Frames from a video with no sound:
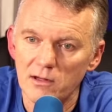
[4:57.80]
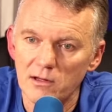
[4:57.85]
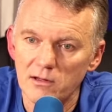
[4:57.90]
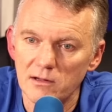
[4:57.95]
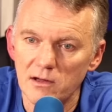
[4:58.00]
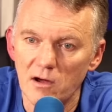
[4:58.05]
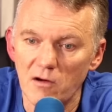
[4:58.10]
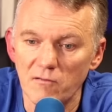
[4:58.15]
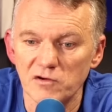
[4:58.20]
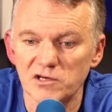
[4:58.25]

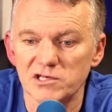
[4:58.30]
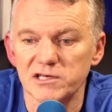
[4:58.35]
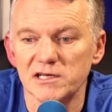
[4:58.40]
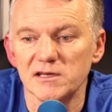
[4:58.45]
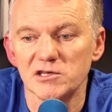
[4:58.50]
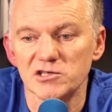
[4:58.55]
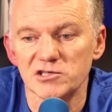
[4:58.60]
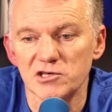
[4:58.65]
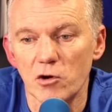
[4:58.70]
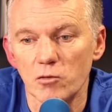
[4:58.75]
Obviously,
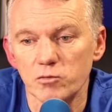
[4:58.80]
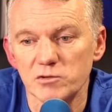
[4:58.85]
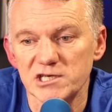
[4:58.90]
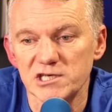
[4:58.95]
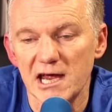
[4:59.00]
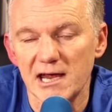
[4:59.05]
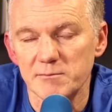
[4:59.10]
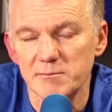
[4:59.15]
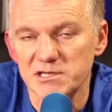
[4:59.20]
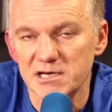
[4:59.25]
there's no
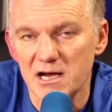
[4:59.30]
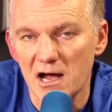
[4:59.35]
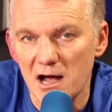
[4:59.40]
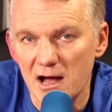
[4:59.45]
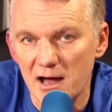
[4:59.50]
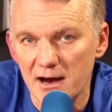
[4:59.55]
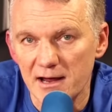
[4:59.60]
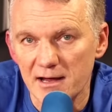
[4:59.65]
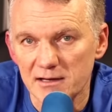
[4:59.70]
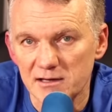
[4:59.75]
James
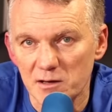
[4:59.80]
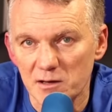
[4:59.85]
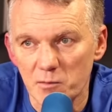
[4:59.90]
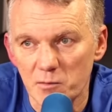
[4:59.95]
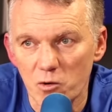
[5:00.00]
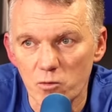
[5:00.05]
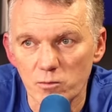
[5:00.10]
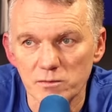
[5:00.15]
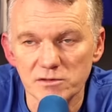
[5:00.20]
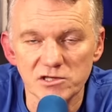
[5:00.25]
Garner at the
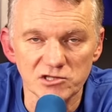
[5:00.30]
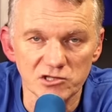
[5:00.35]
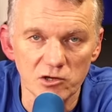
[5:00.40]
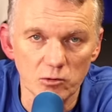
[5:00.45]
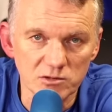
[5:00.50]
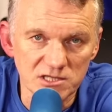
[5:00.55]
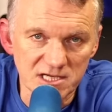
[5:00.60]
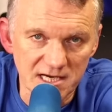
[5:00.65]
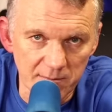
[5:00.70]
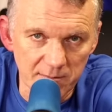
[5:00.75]
moment. There's
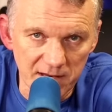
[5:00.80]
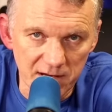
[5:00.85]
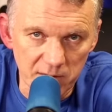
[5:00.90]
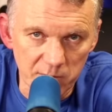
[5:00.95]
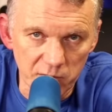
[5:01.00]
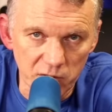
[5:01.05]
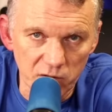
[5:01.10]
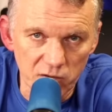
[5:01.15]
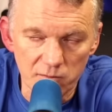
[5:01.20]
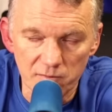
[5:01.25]
no Tim
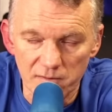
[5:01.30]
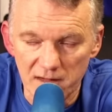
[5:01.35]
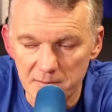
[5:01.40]
Iwobunam.